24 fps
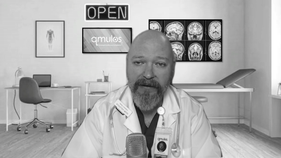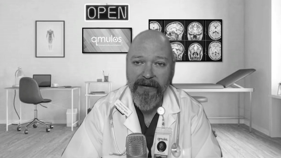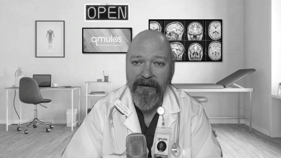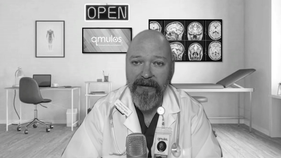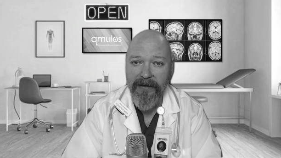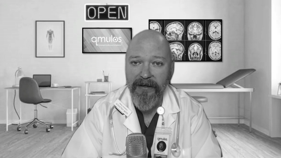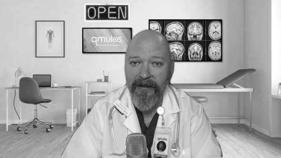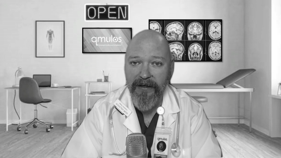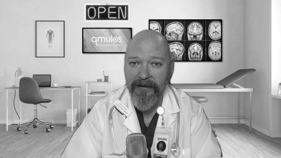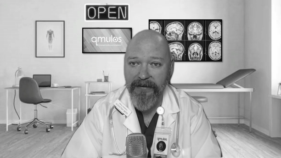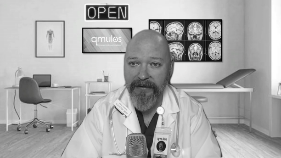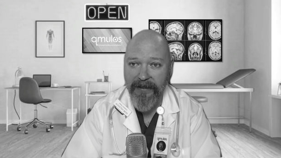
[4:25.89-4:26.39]

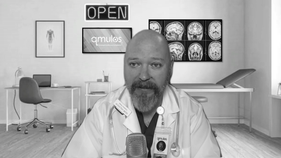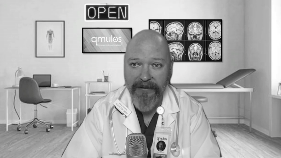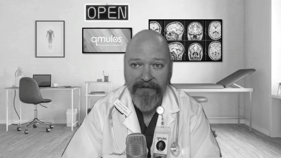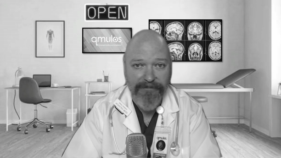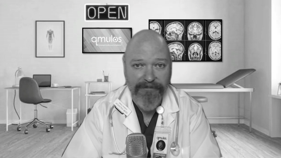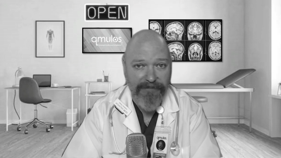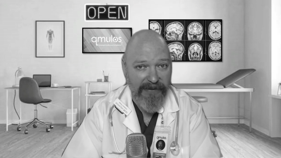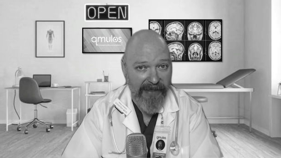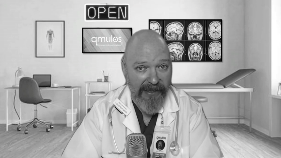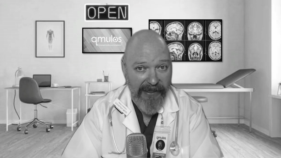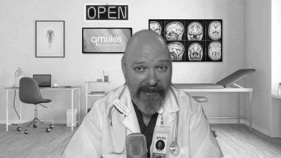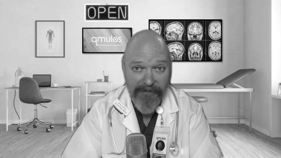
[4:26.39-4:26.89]
and then
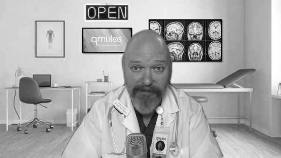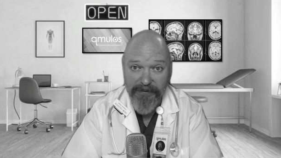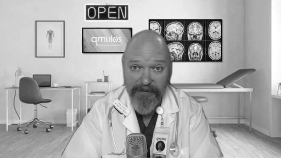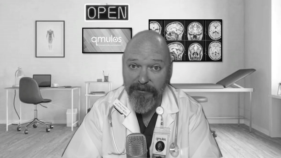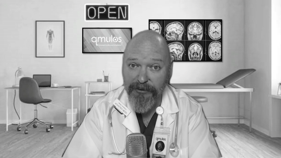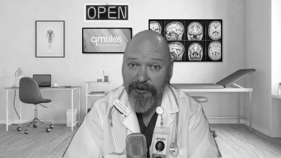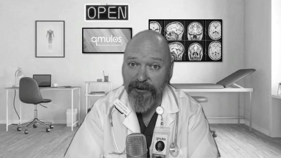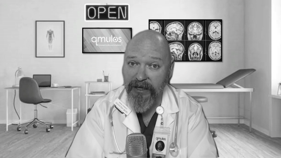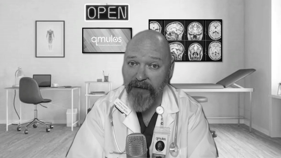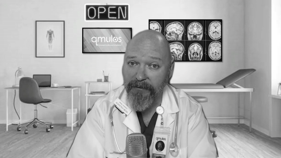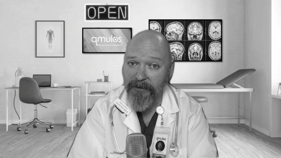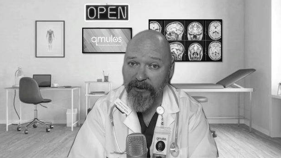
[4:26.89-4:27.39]
getting people
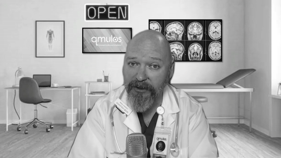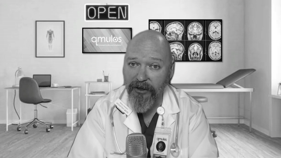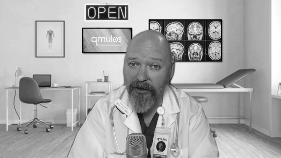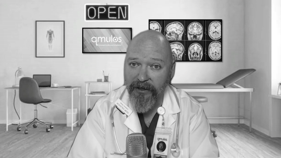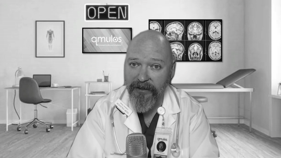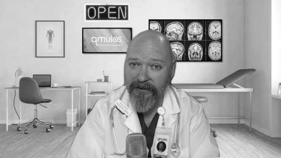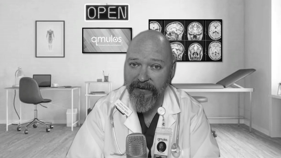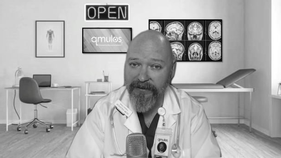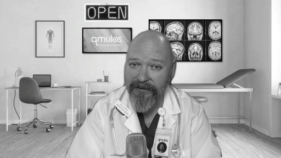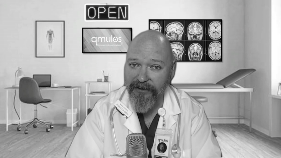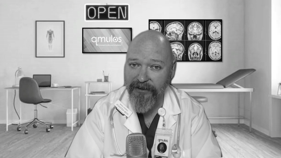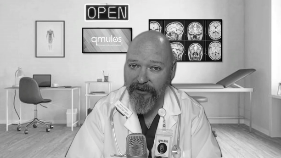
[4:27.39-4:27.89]
to come
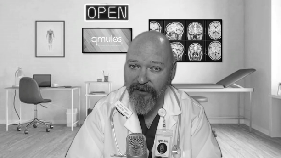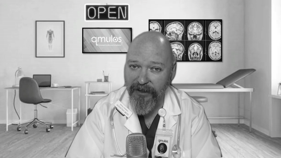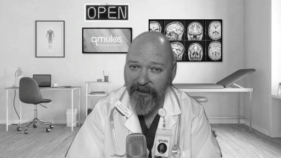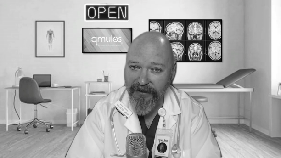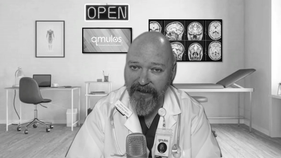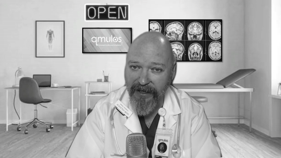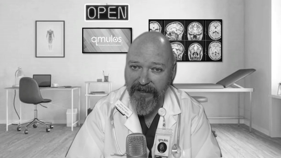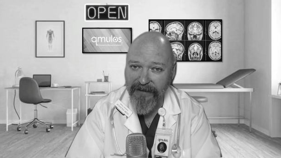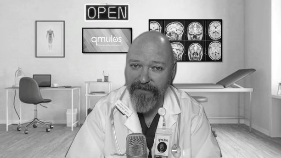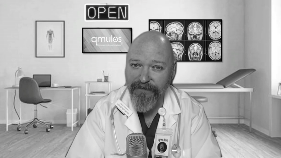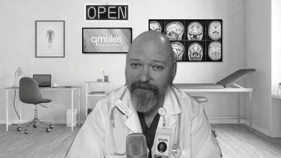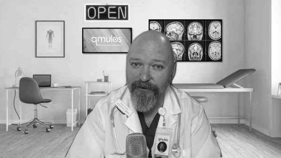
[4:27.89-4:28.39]
along. You know, a
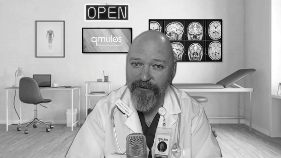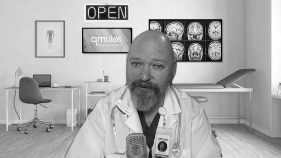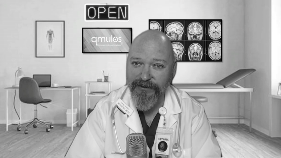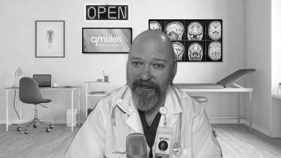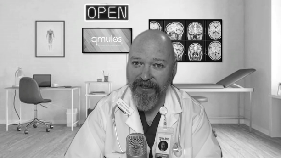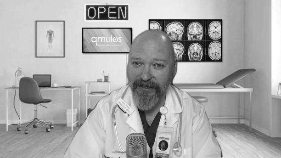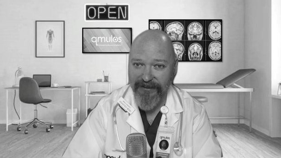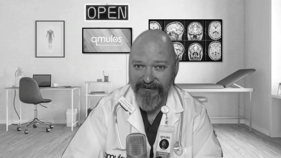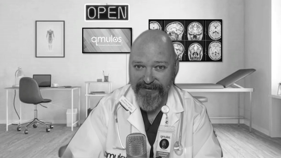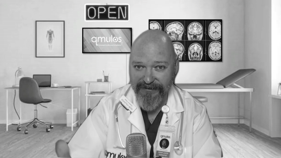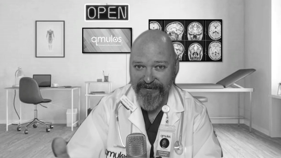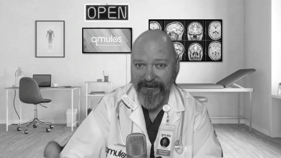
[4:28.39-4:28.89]
lot of folks
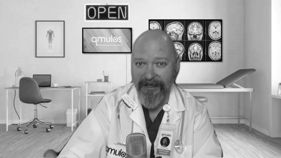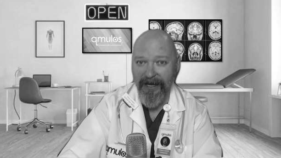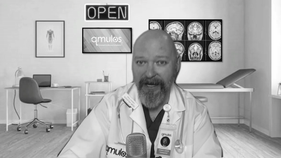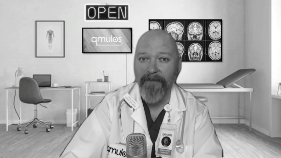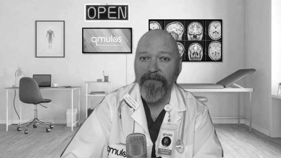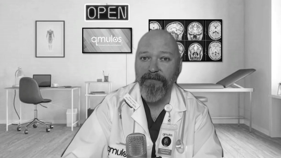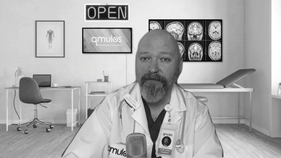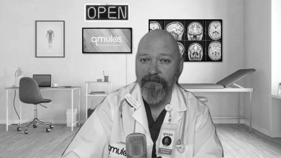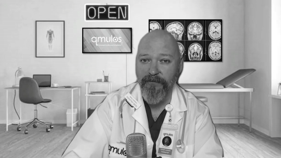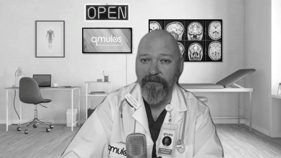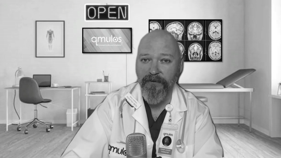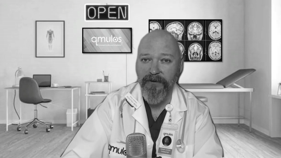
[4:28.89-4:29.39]
kind of
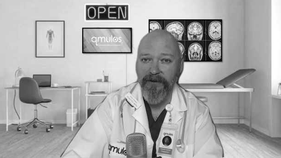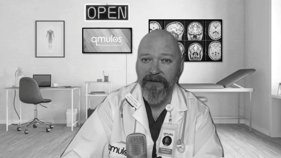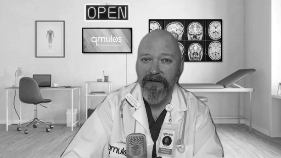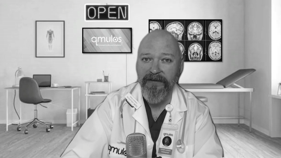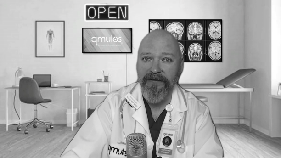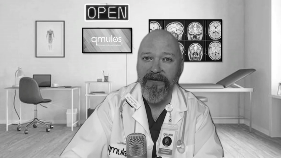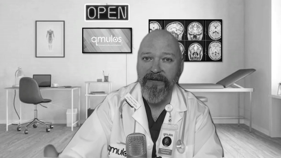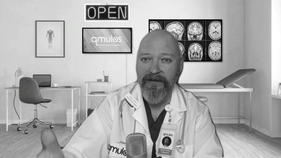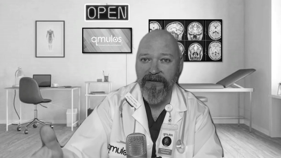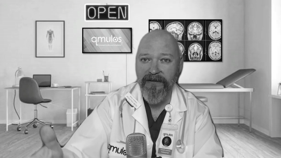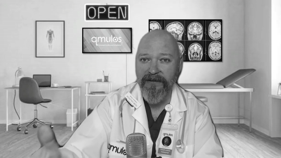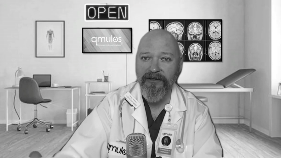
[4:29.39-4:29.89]
stop
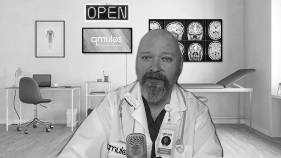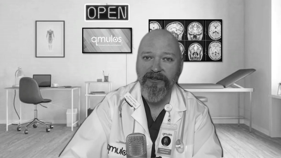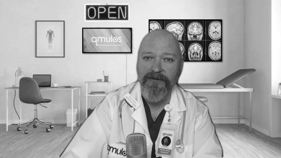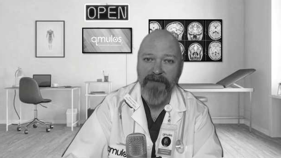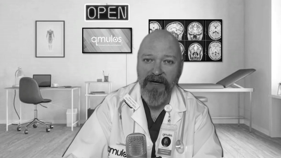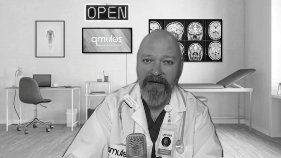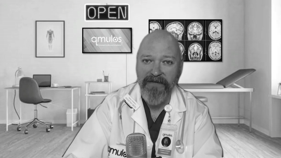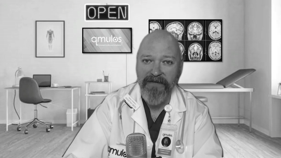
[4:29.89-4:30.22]
with, here's my